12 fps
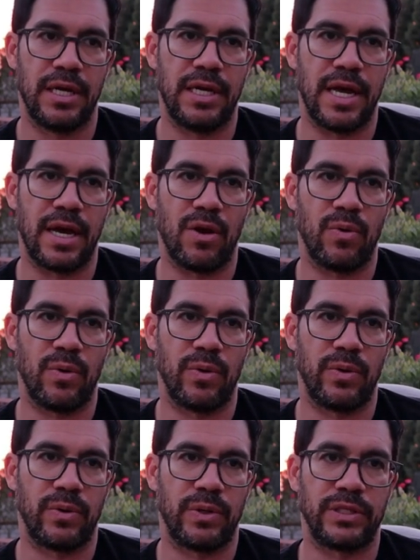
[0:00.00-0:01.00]
Now,
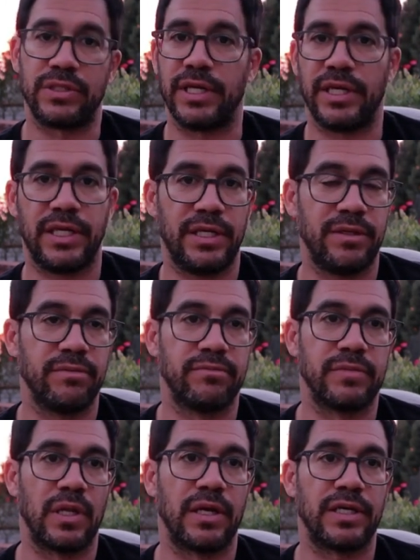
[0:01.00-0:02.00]
that's 80
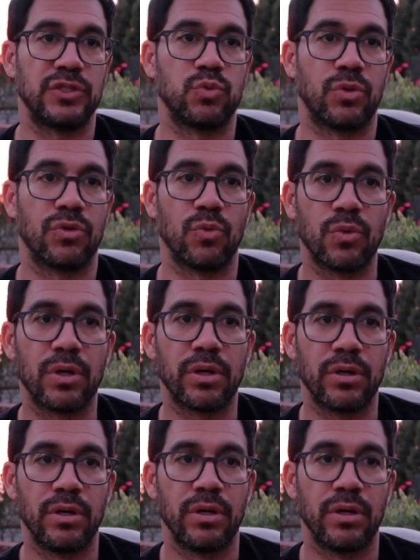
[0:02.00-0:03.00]
clients worth of work.
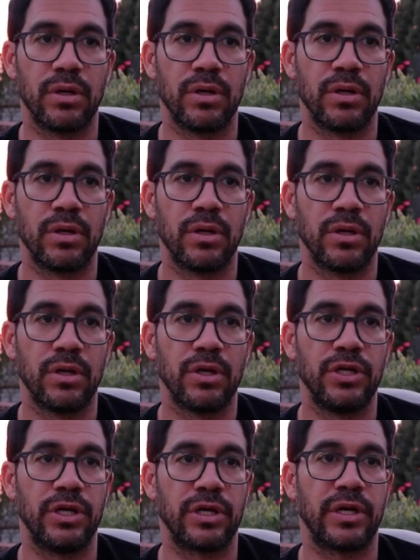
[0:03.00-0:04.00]

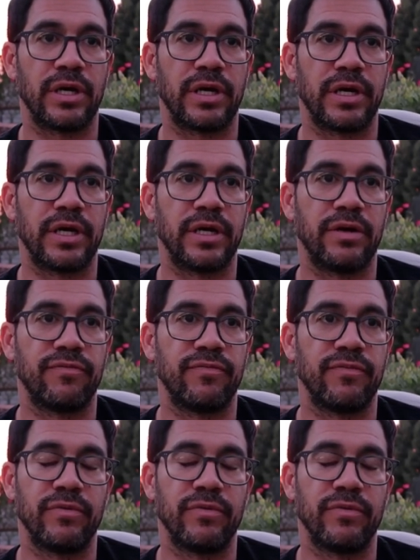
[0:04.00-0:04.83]
You gotta have,